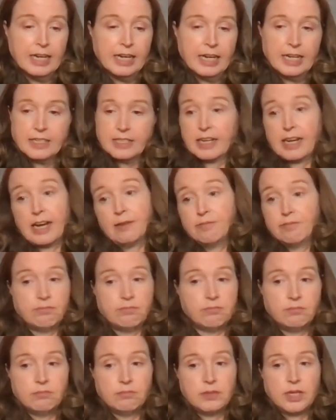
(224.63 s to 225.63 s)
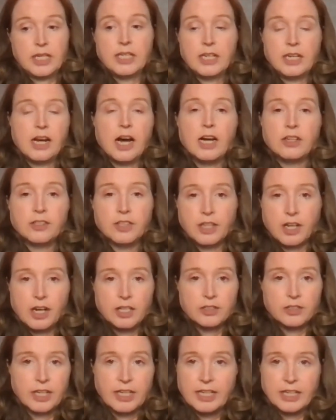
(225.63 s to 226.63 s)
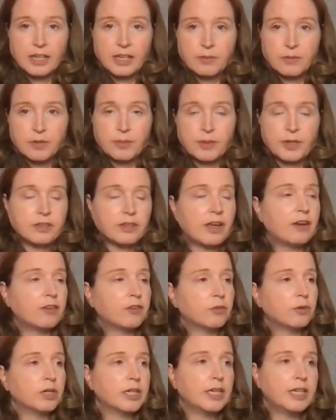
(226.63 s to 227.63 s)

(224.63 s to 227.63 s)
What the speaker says: He's like, he didn't honor the contract. He didn't come to me till afterward.